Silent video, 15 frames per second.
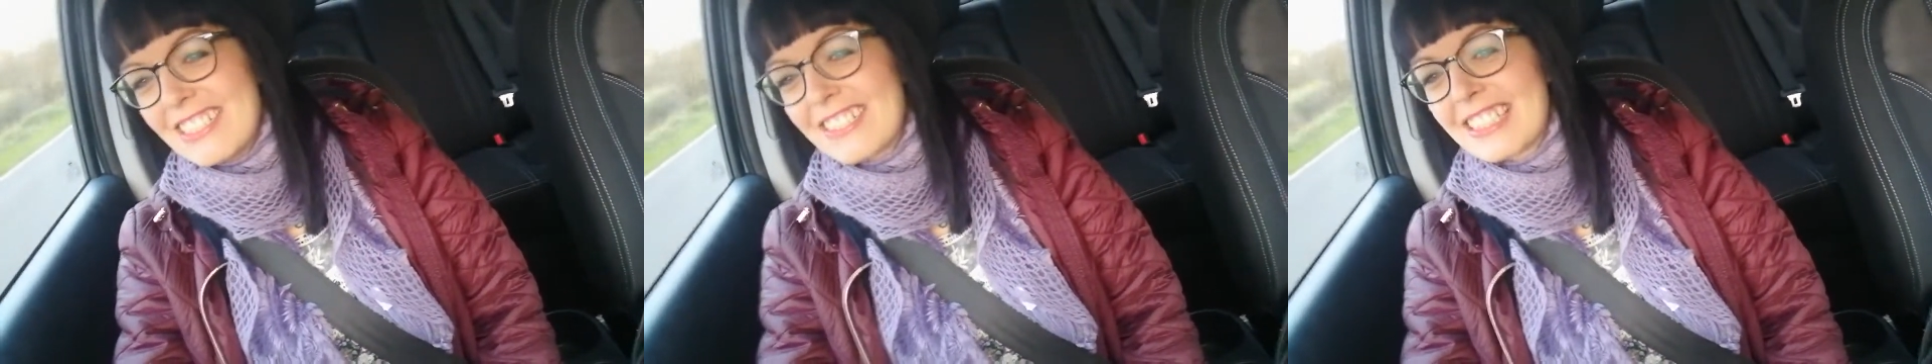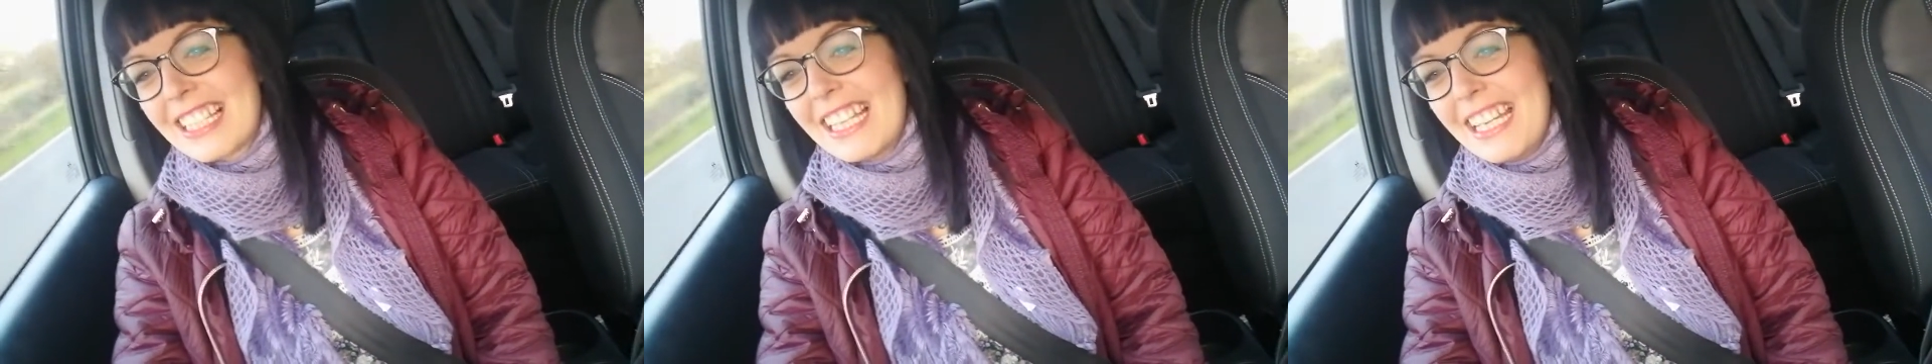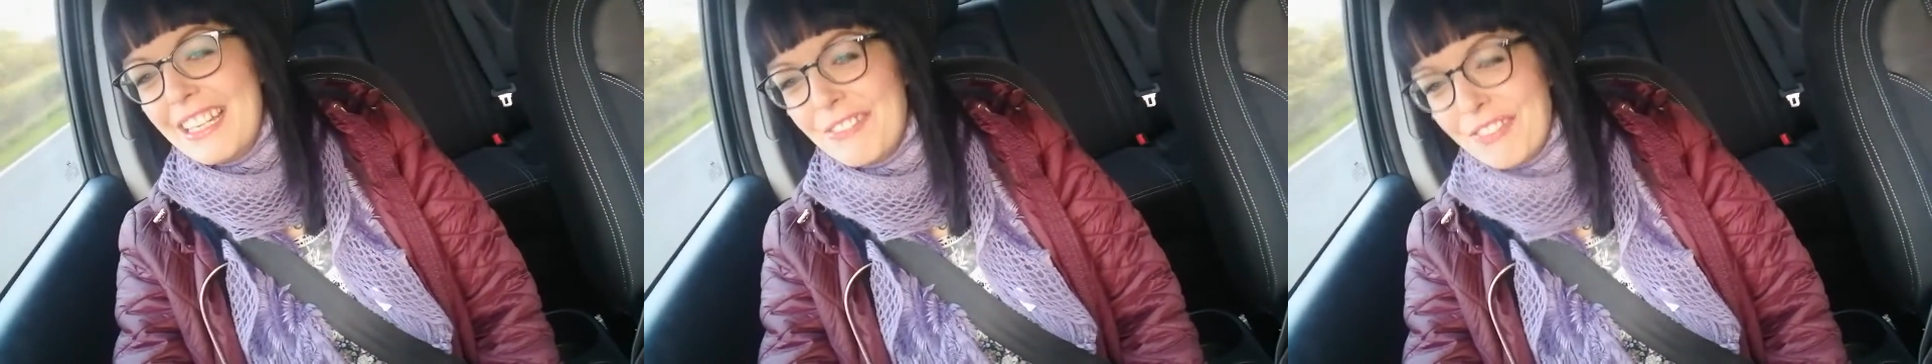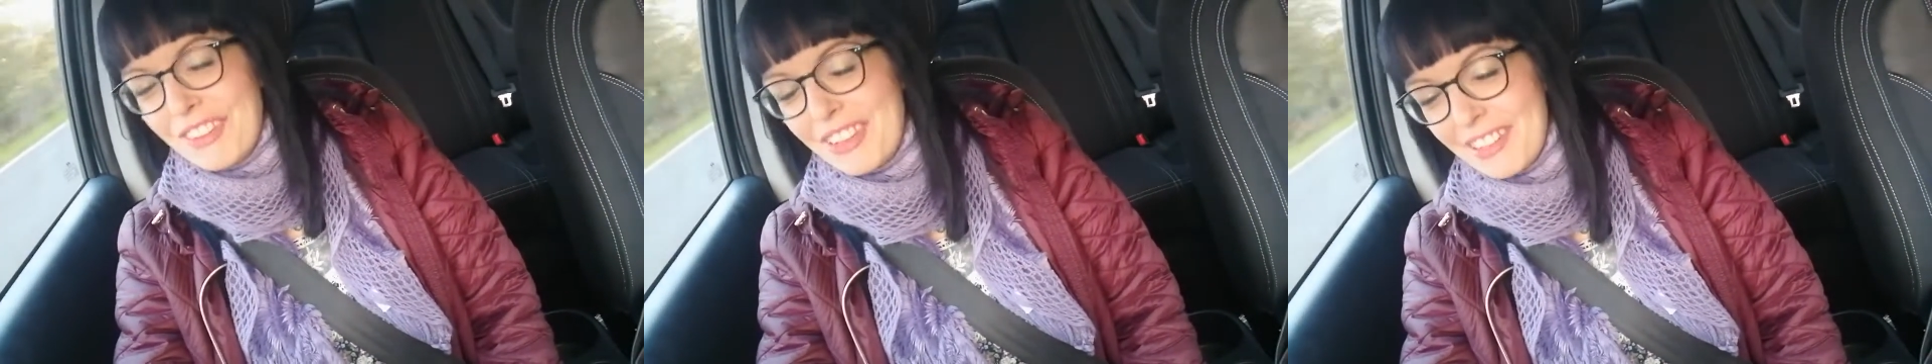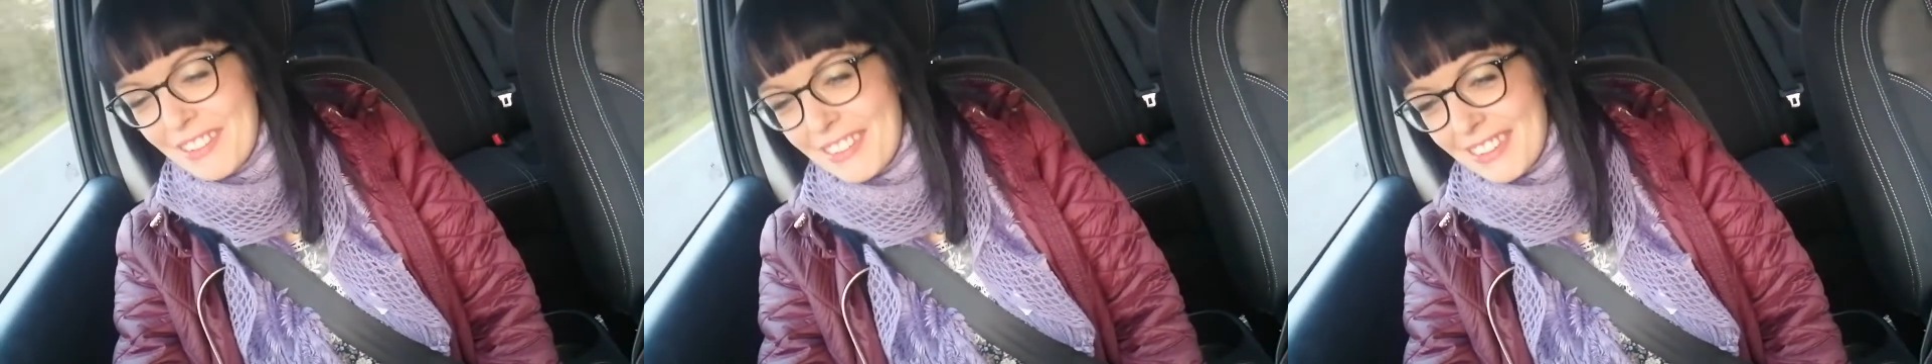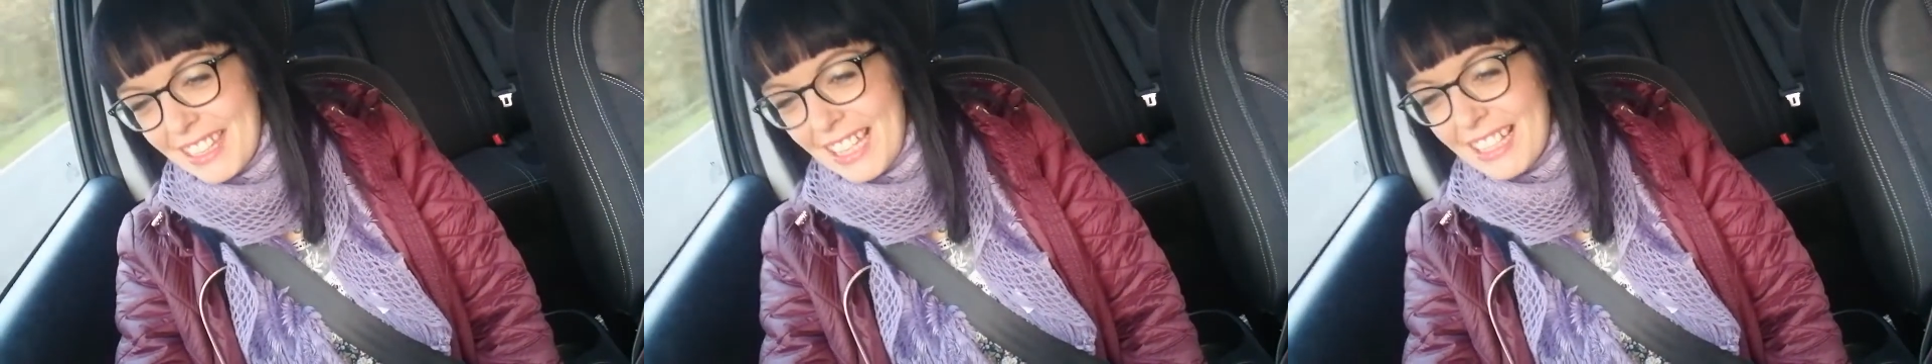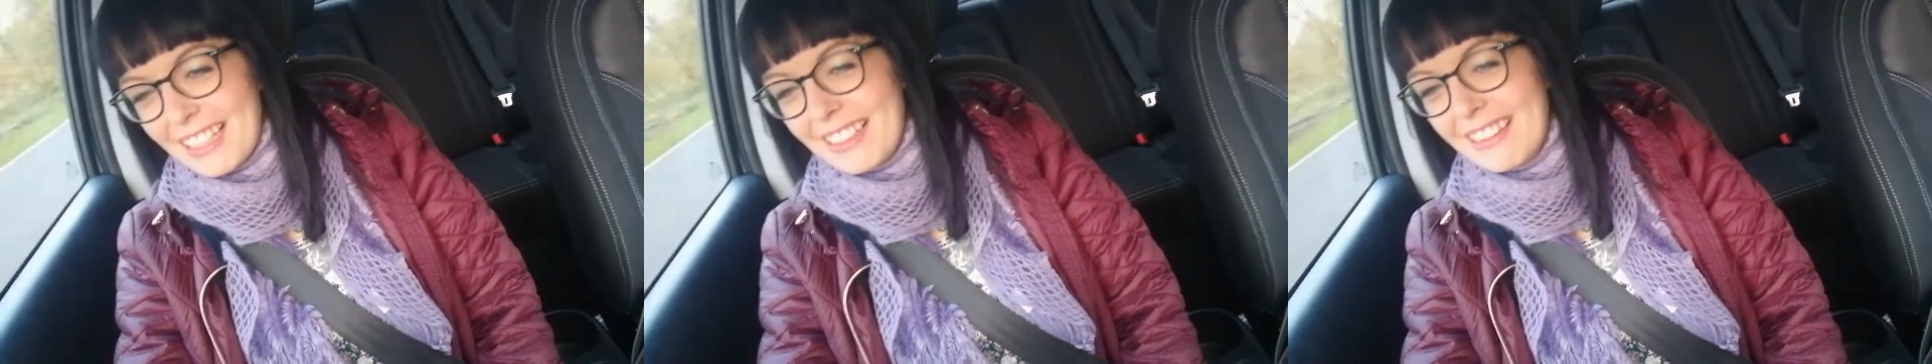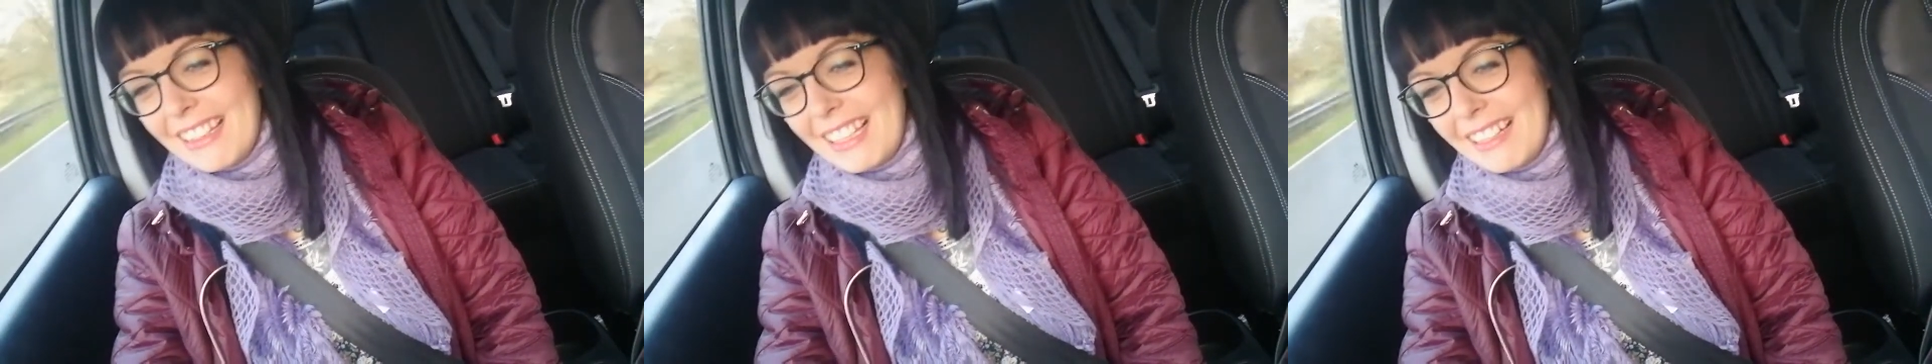just leave the
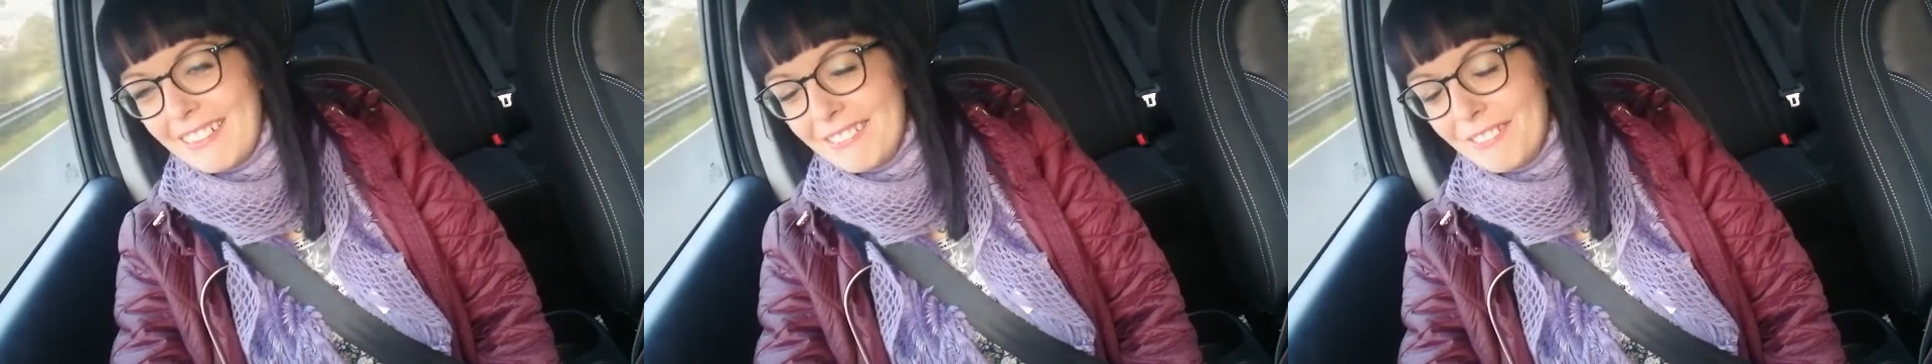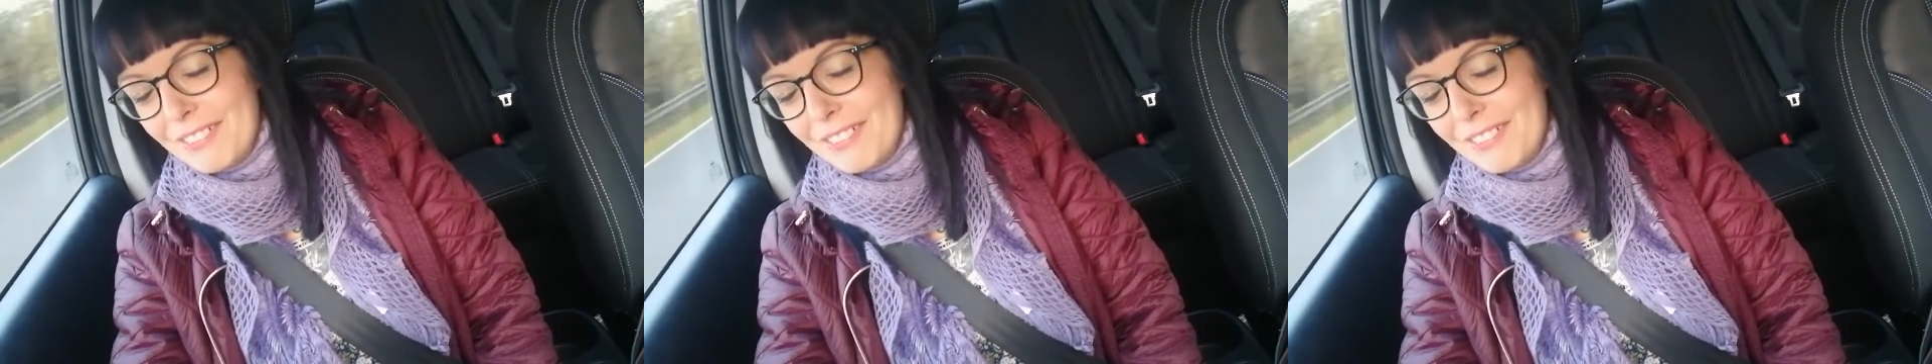thing,